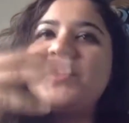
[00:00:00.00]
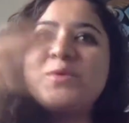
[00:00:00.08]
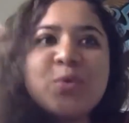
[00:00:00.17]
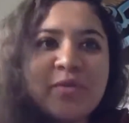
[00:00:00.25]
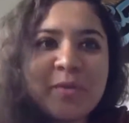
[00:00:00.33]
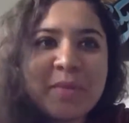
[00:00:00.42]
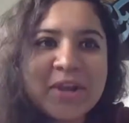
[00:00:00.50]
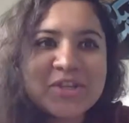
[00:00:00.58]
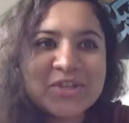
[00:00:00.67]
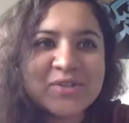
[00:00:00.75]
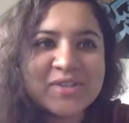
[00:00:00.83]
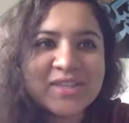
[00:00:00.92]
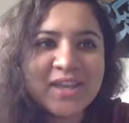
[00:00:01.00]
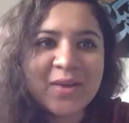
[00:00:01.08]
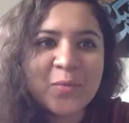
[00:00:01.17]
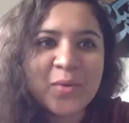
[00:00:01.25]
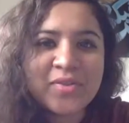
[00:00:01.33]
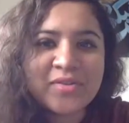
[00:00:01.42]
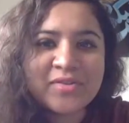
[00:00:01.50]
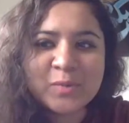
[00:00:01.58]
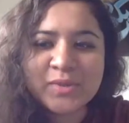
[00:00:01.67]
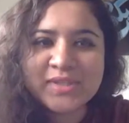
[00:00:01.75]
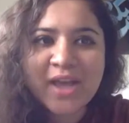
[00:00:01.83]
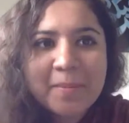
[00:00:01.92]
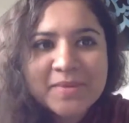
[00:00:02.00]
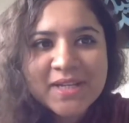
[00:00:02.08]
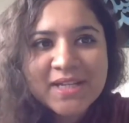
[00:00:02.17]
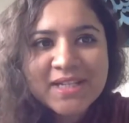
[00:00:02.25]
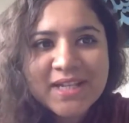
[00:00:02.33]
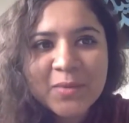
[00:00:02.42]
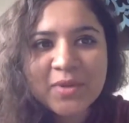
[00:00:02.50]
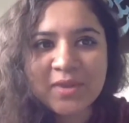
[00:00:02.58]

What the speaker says: was no information to say whether this was updated,